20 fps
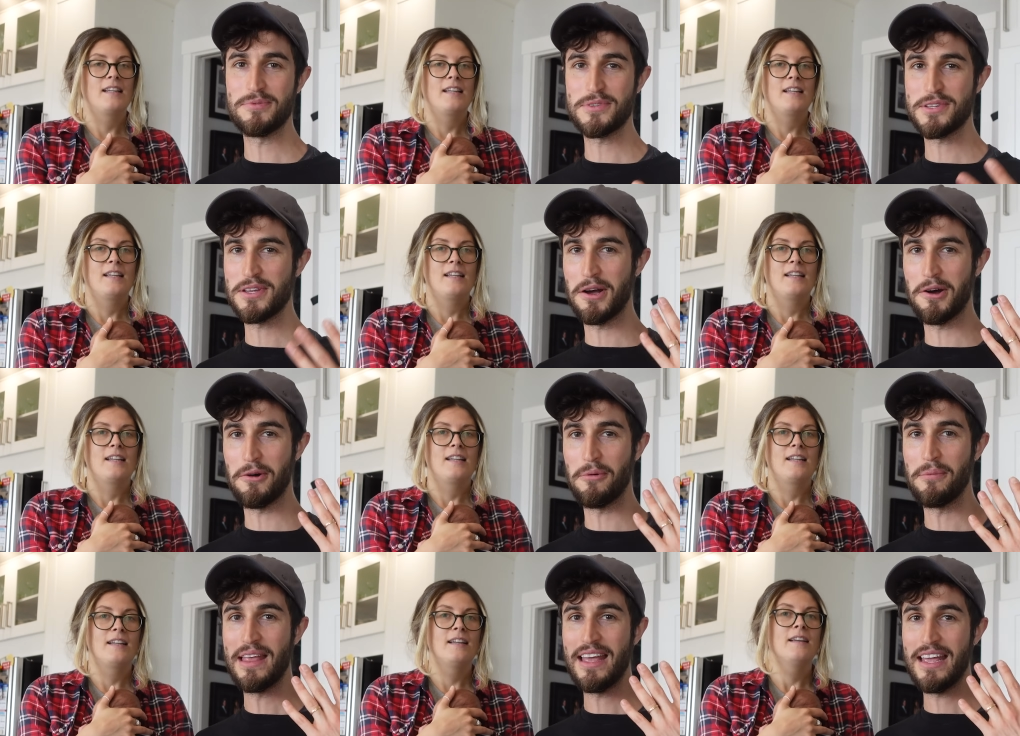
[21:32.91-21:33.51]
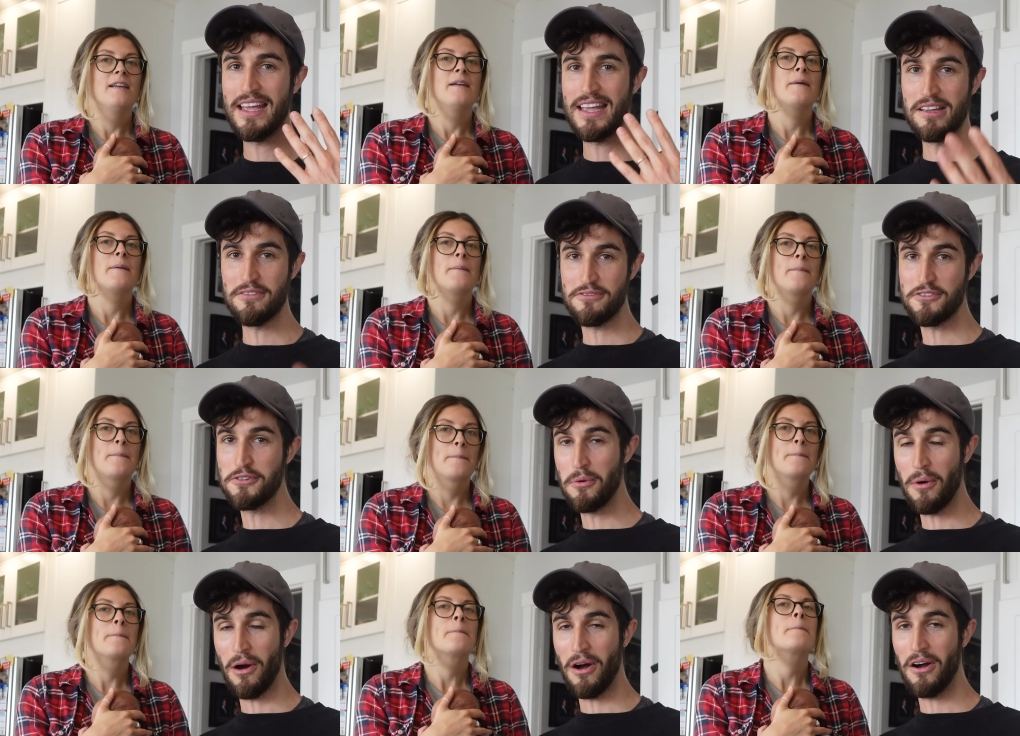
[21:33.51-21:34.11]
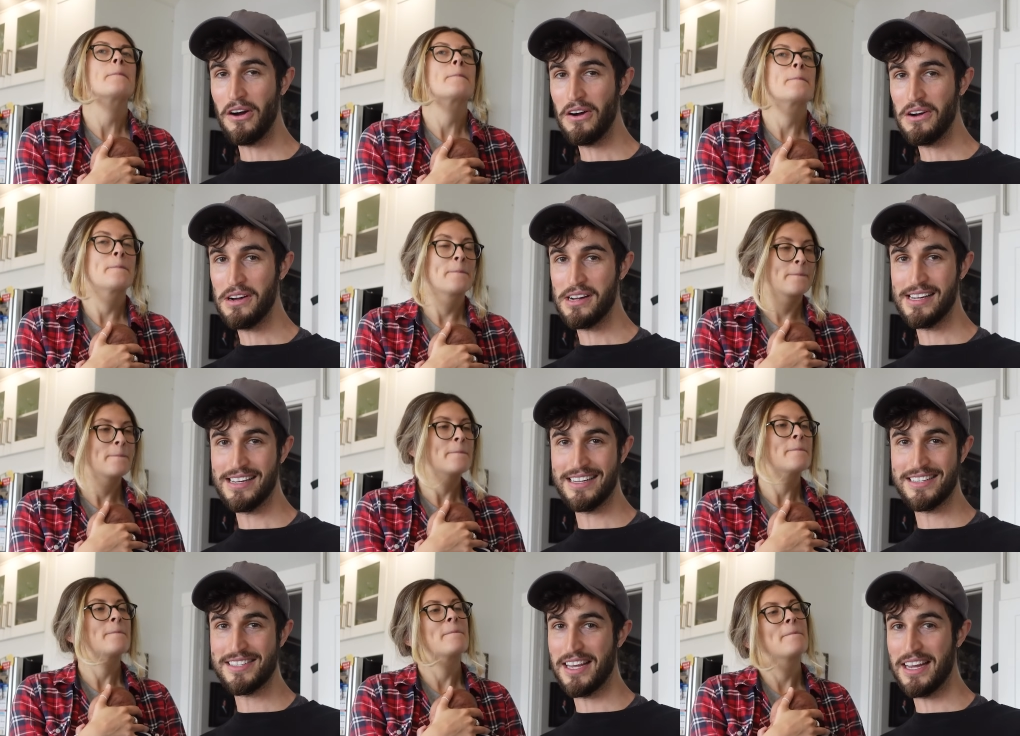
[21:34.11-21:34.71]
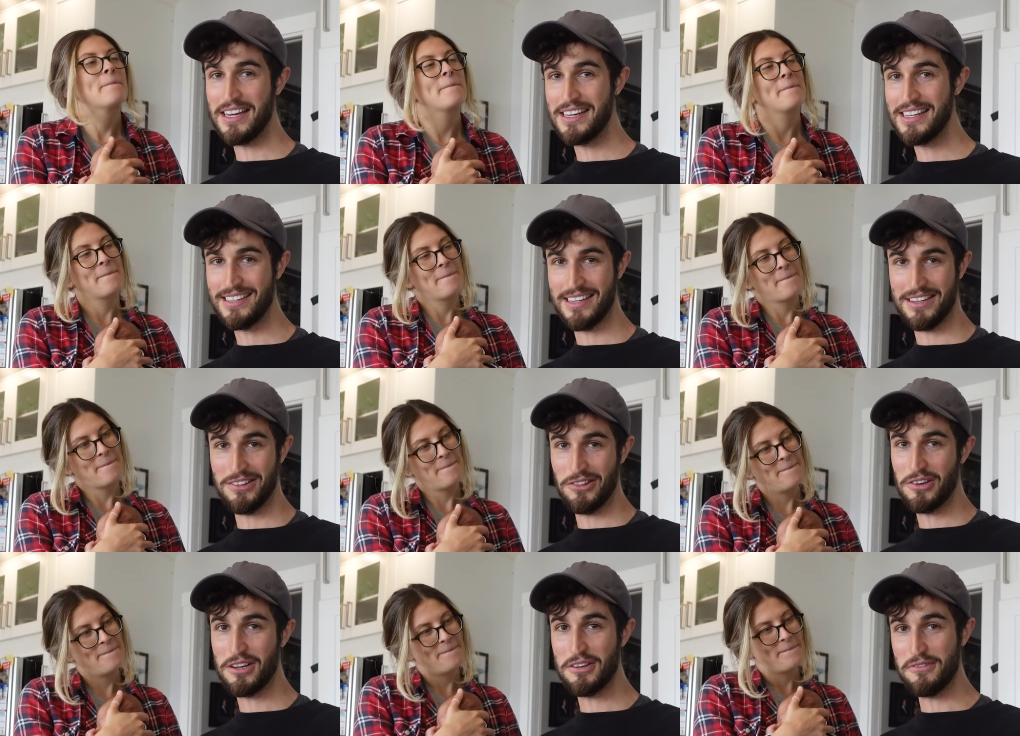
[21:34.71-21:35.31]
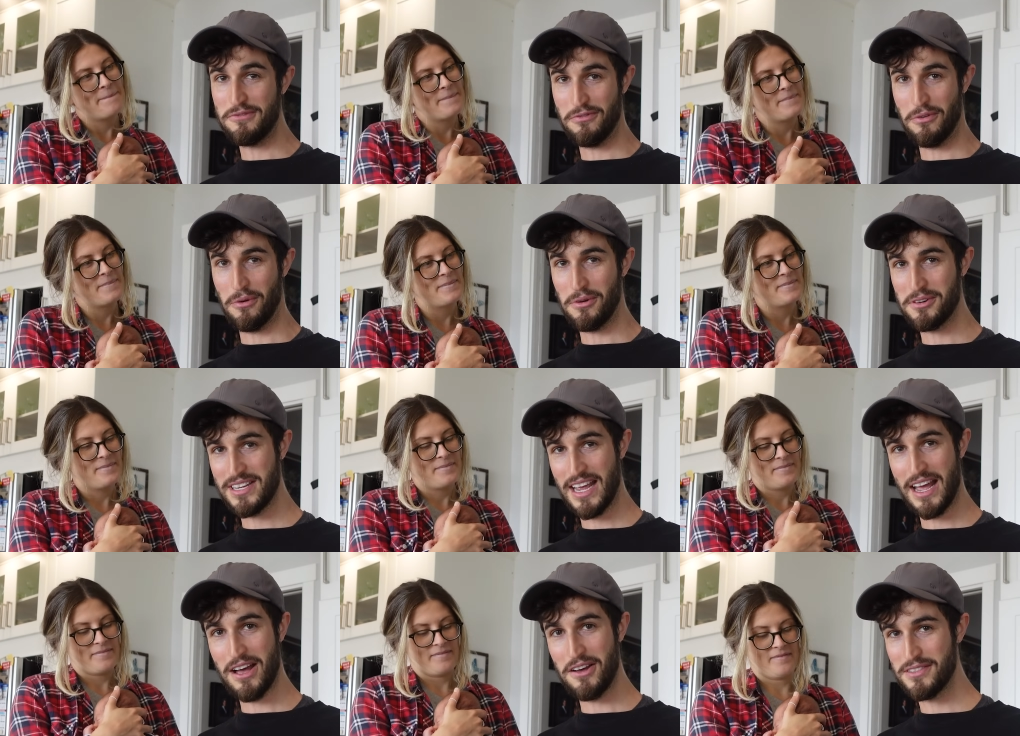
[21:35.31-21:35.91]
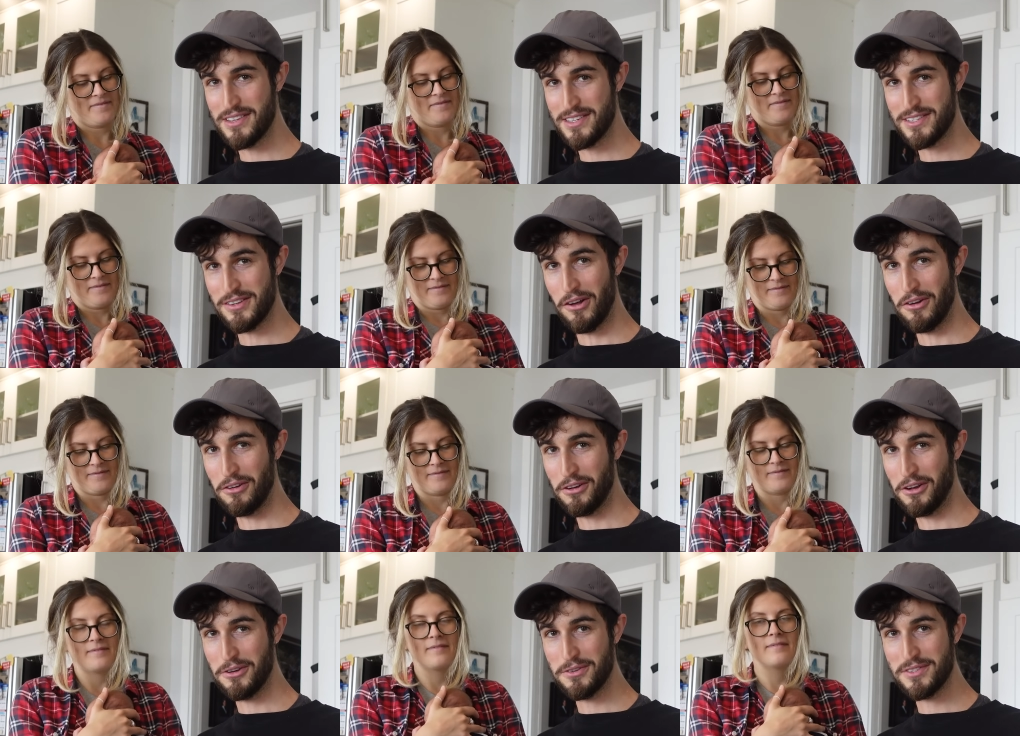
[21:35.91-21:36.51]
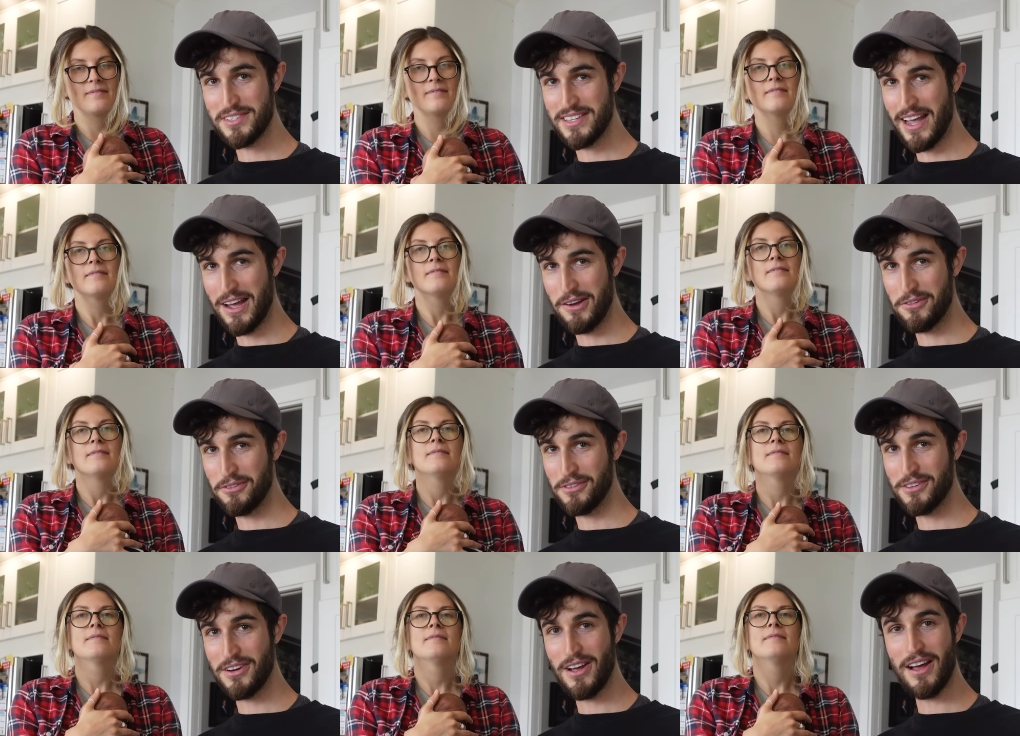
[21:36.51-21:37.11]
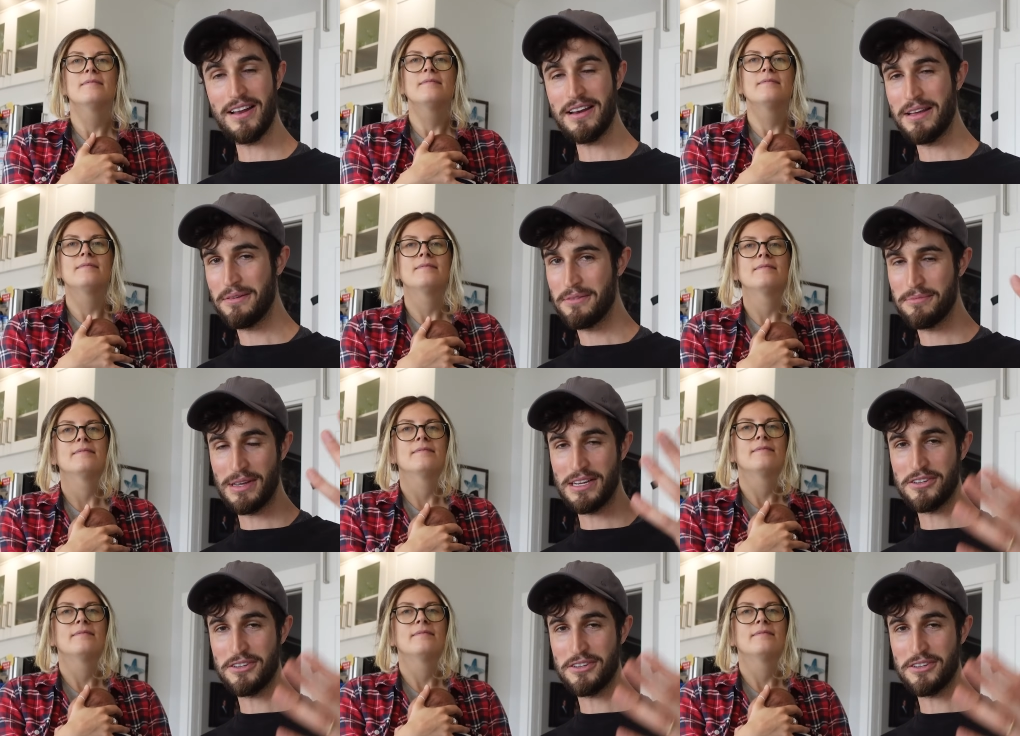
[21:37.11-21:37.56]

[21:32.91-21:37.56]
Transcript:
Speaker 1: So if you are excited and looking forward to how this all goes down or not,